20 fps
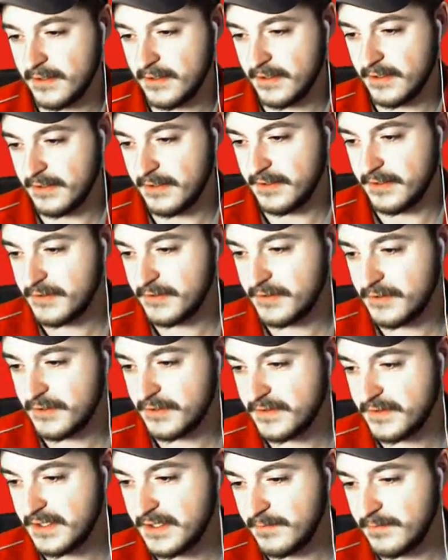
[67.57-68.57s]
You should have
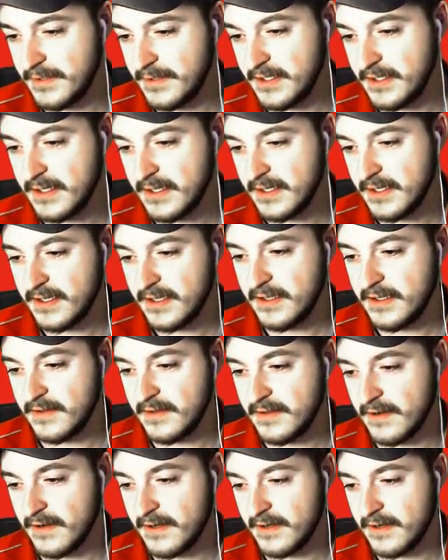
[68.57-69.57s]
seen me in there.
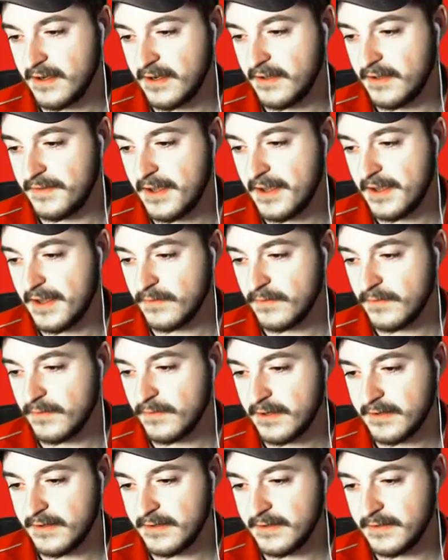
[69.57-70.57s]
I nailed that right
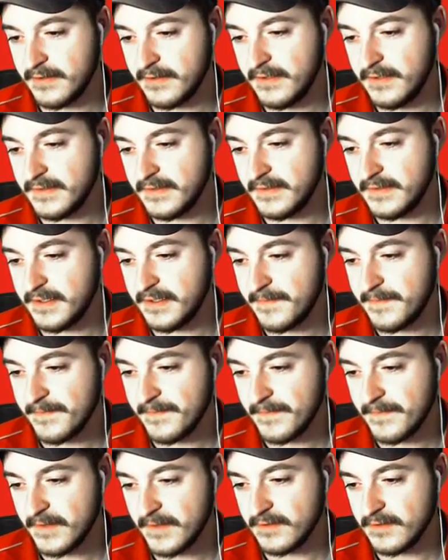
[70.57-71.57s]
on easily.
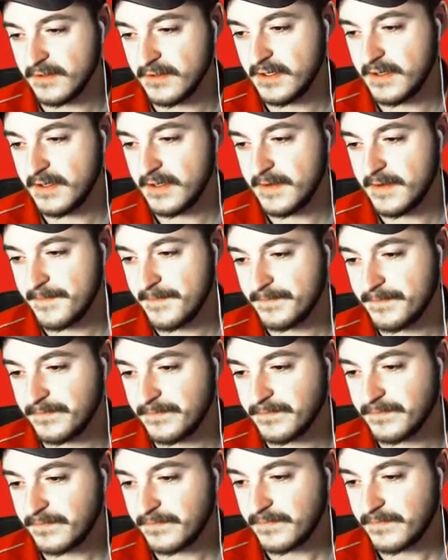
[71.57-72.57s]
Erg.
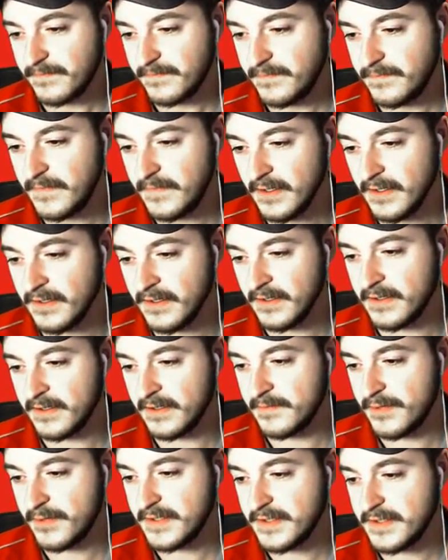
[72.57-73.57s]

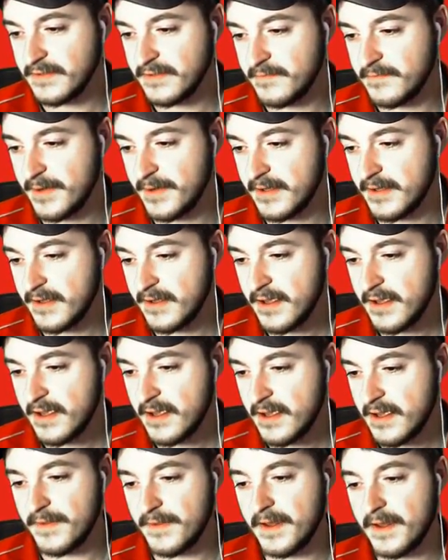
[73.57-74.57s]
Impressive, but
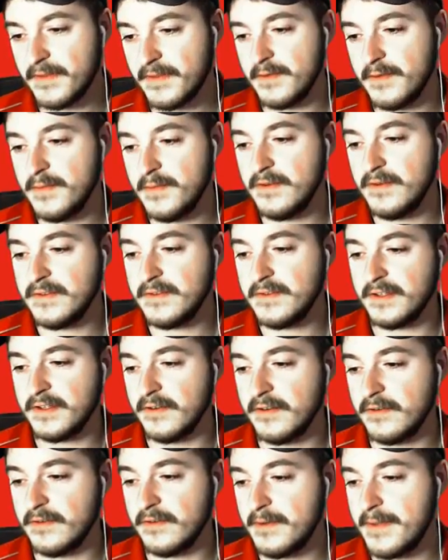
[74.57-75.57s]
without the Moonstone,
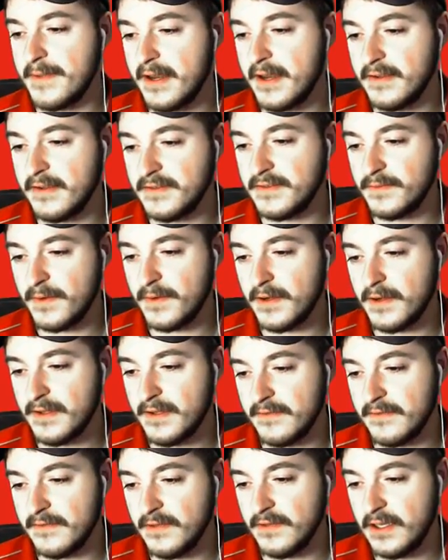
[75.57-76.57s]
we might as well
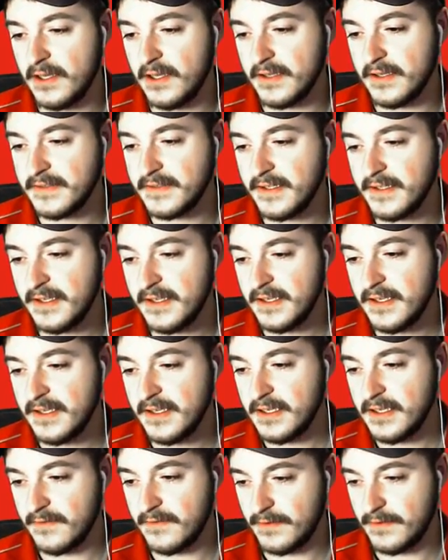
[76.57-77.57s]
have lost.
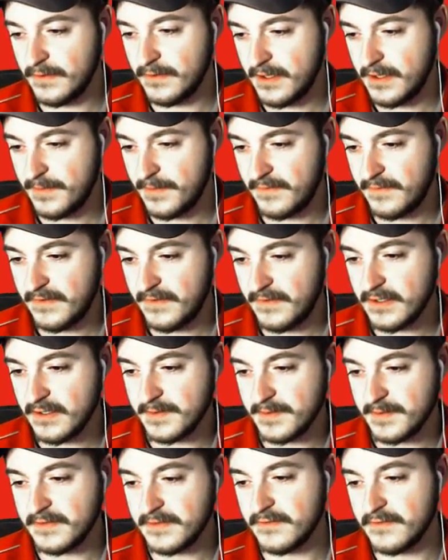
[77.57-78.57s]
If you would let me finish my
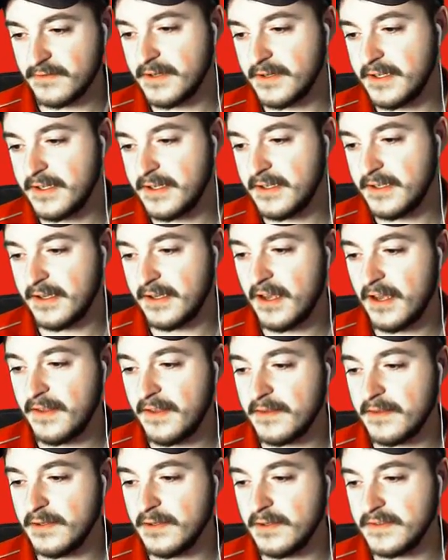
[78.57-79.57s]
story, I got the
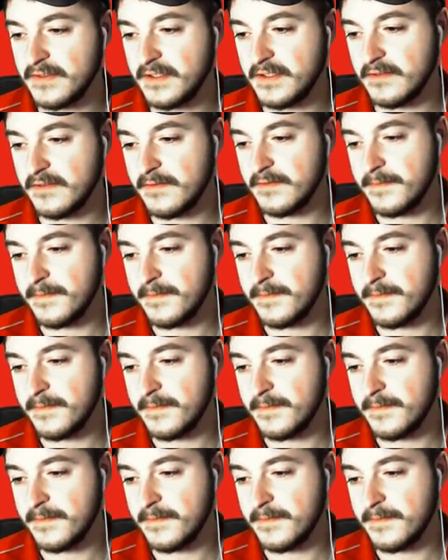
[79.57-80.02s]
Moonstone.